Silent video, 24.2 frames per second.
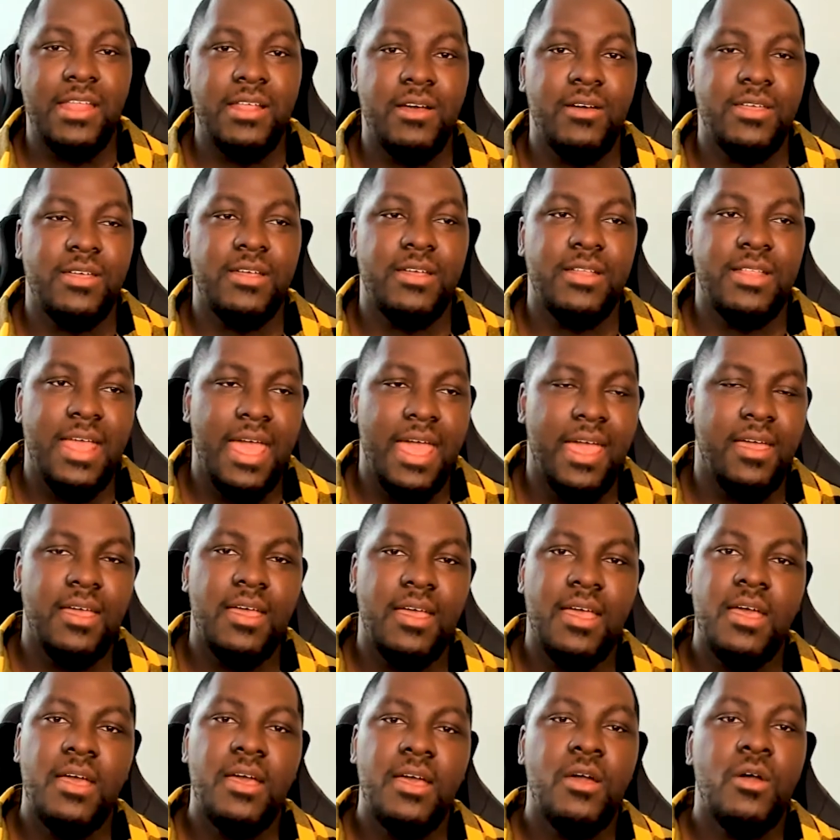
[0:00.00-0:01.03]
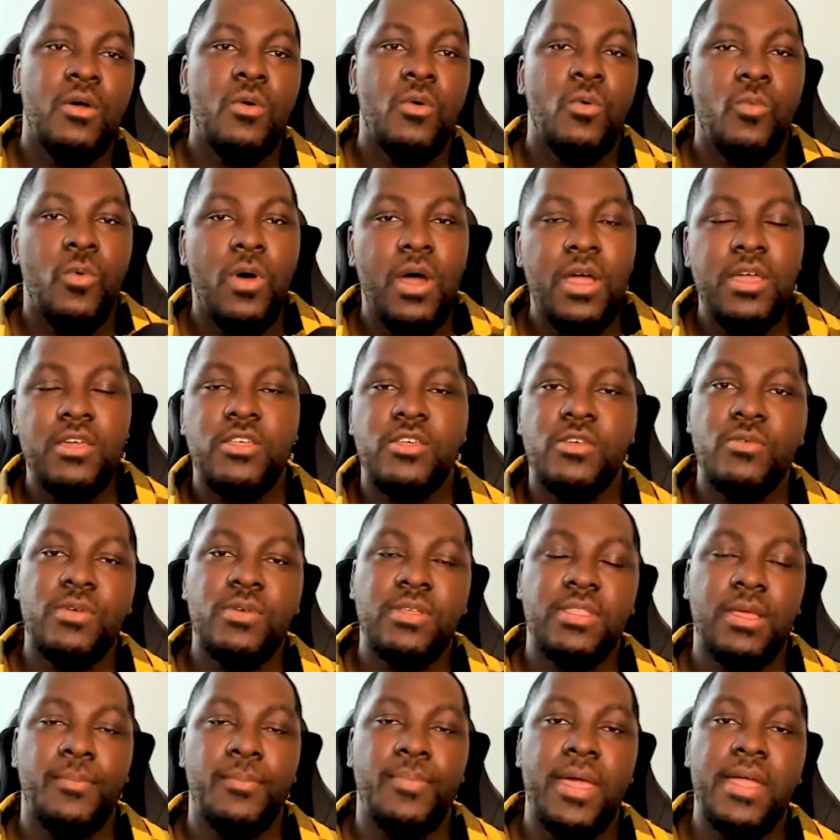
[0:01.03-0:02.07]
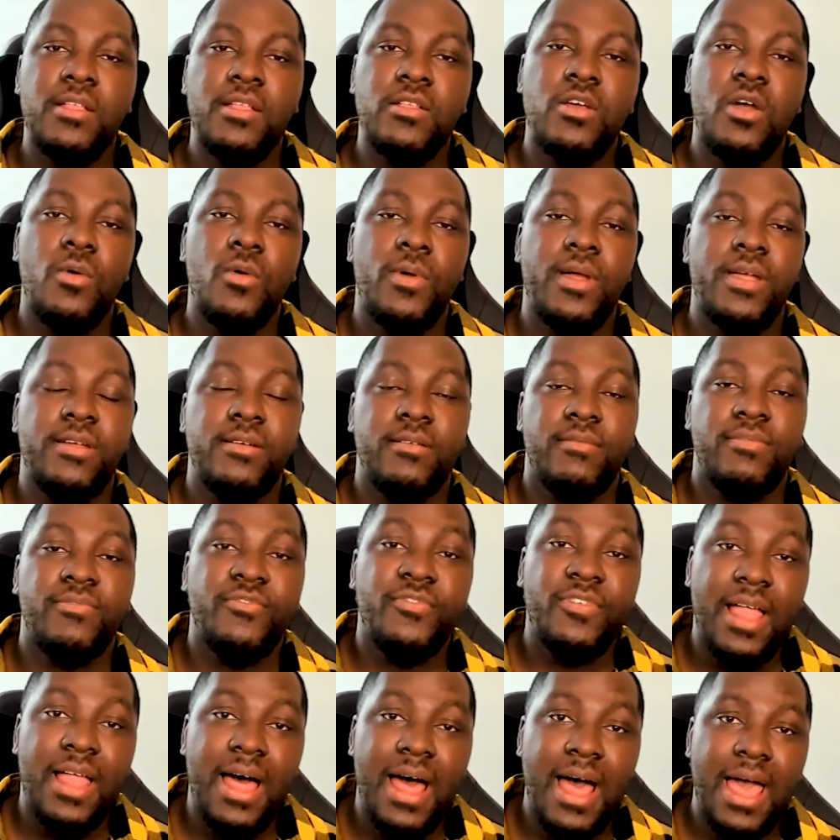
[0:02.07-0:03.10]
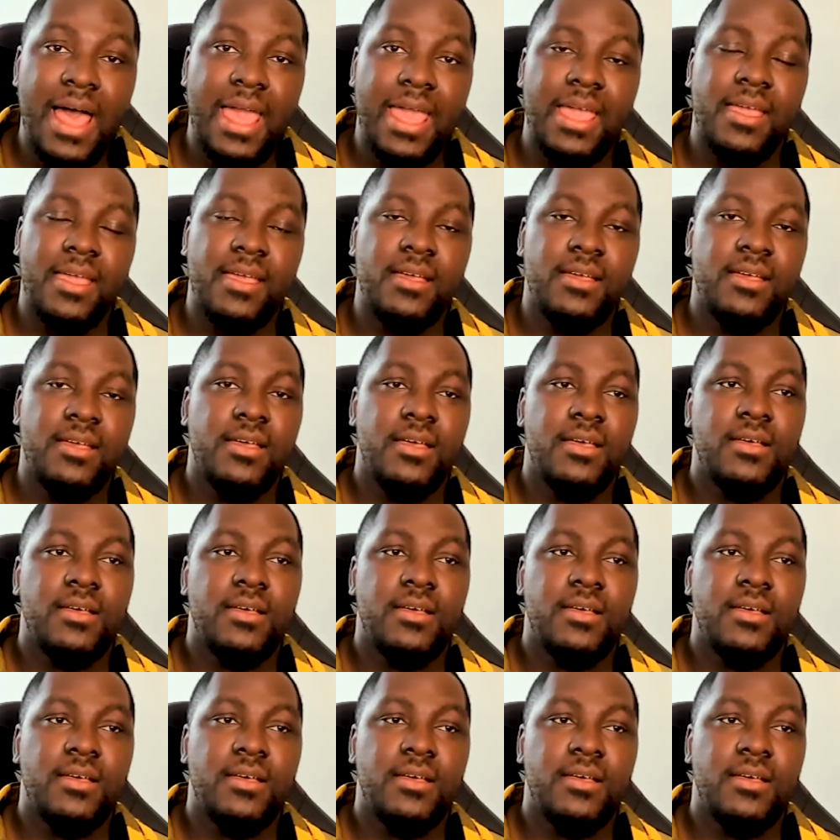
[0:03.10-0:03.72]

it on your neck. Depending on where you're flying,